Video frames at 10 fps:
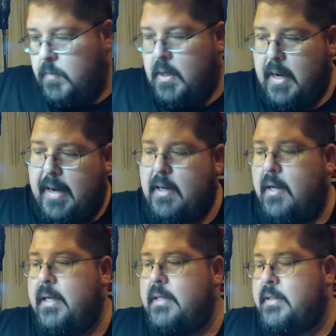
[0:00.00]

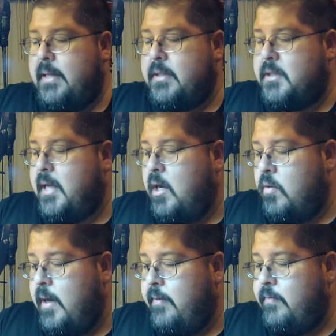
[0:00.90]
guidelines as a scout
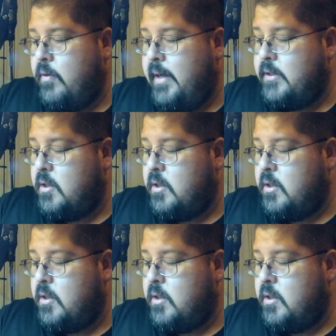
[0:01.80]
rifle as